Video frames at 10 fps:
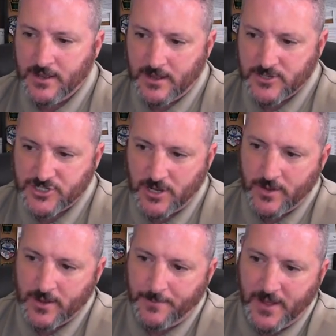
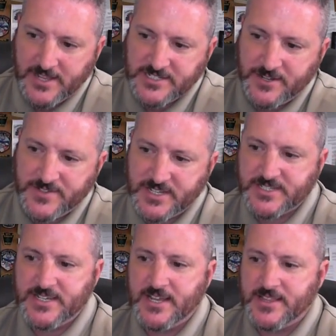showing a positive
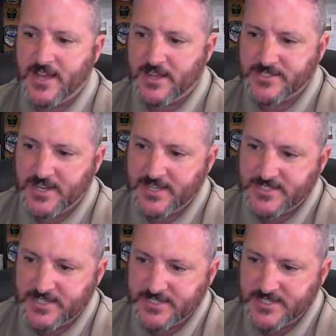
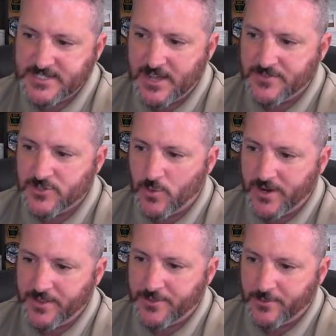
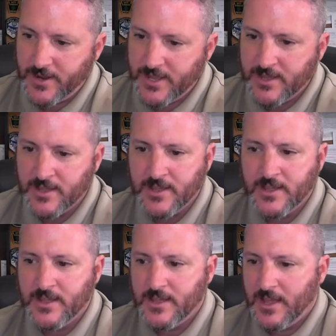$68,867.23,
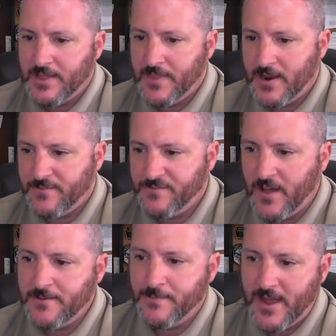and then a
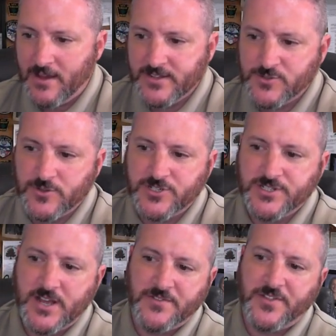fund balance, which
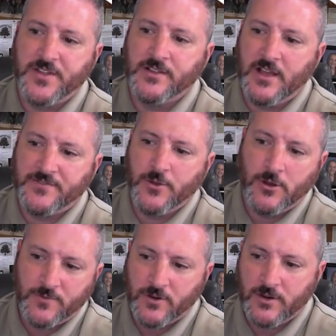is everything left
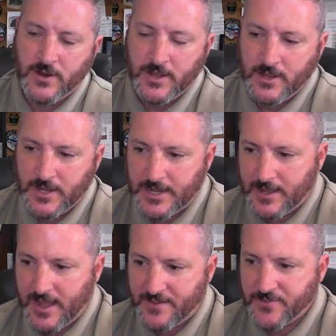over
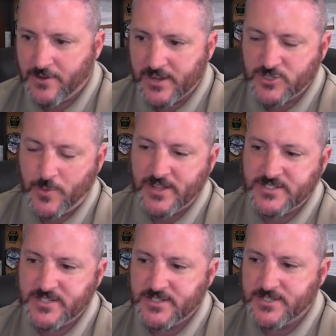after
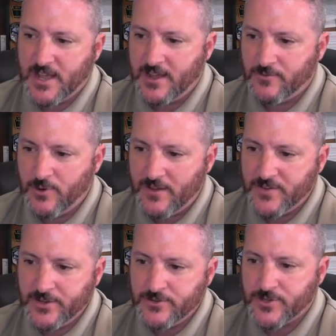expenses and
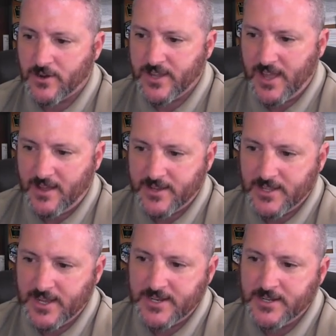revenues are
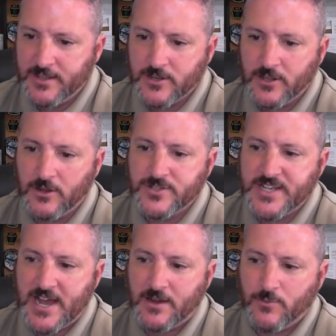calculated to
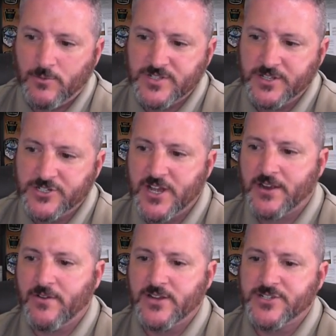close out what was in the
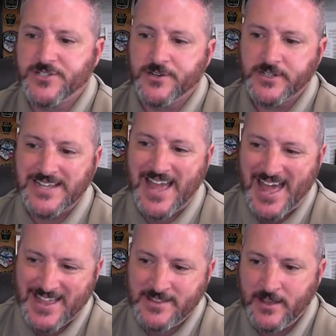check register at the
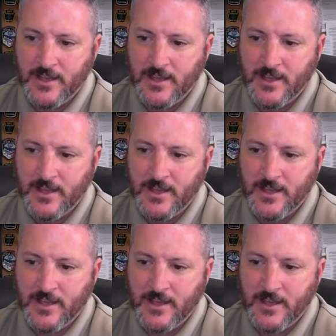end